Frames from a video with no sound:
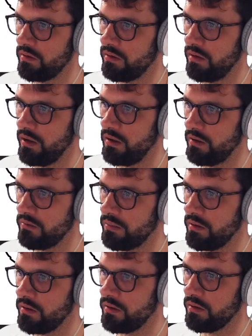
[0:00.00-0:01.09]
Right, this
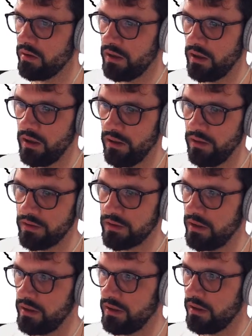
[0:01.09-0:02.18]
point. And this guy
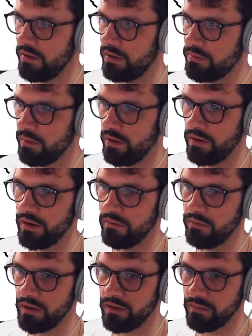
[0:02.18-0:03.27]
here at this point. Then
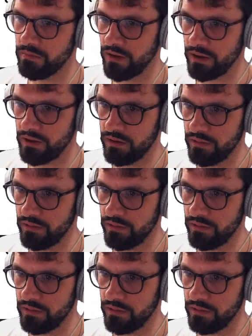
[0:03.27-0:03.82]
we subtract it.